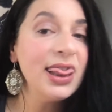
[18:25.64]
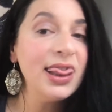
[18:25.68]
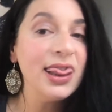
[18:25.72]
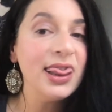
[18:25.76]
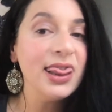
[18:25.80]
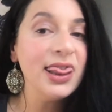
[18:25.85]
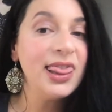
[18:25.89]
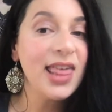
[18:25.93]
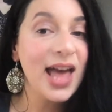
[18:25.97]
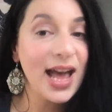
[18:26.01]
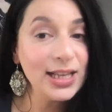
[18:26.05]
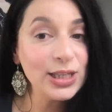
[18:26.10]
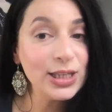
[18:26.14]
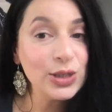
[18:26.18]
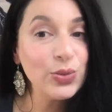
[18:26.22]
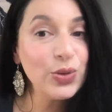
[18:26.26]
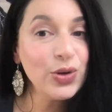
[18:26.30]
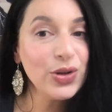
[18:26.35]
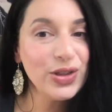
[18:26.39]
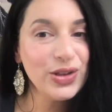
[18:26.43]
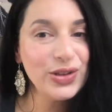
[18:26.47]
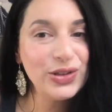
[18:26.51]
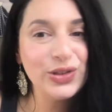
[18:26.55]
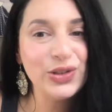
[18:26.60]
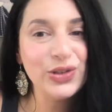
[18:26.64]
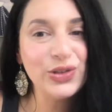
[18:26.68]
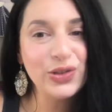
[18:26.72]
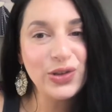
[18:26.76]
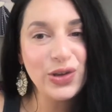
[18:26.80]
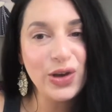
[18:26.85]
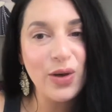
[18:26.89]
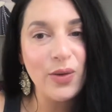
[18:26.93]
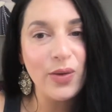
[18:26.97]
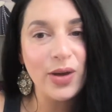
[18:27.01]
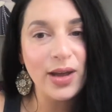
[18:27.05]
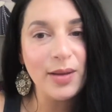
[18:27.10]
that's where this is
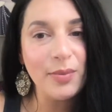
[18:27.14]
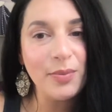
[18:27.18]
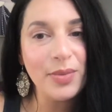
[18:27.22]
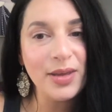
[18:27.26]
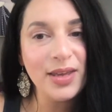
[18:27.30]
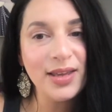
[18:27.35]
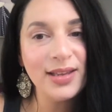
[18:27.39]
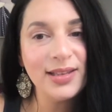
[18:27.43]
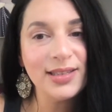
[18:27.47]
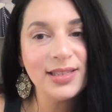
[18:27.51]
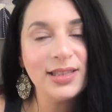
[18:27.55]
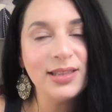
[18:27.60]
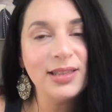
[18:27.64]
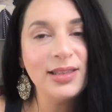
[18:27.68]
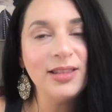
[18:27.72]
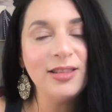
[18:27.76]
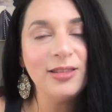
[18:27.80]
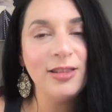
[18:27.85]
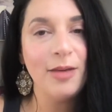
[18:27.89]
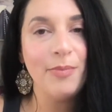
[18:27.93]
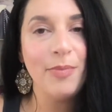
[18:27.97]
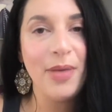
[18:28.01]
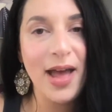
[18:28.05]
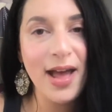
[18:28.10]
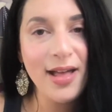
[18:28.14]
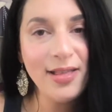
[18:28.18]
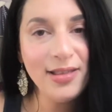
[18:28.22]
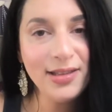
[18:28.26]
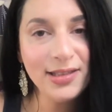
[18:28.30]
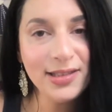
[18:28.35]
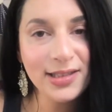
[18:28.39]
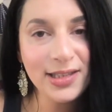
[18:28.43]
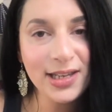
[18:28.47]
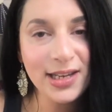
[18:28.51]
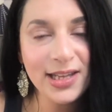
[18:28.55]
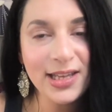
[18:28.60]
going, because the
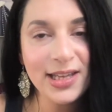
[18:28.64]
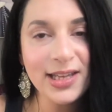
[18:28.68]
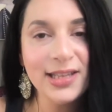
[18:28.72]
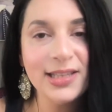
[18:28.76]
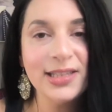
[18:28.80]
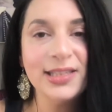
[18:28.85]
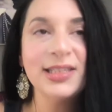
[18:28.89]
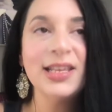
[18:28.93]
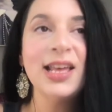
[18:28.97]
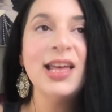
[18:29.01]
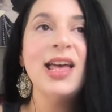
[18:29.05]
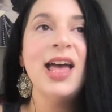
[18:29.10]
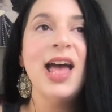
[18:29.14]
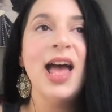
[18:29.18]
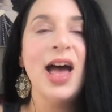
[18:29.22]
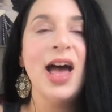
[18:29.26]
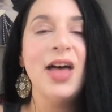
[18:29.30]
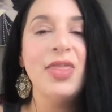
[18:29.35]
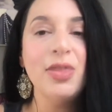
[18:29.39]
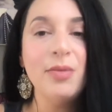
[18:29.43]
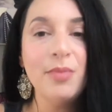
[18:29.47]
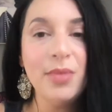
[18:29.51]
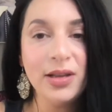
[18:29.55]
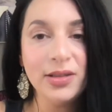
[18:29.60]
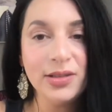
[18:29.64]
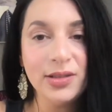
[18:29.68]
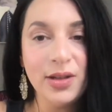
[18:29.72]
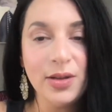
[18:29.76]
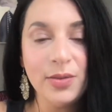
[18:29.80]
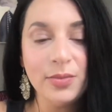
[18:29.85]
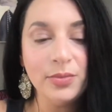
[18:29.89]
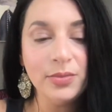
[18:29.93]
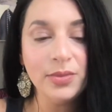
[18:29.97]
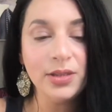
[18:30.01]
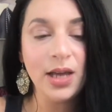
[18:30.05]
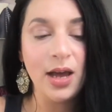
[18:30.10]
Palestinians and the
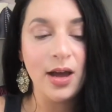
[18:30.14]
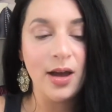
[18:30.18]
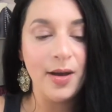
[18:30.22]
Muslims,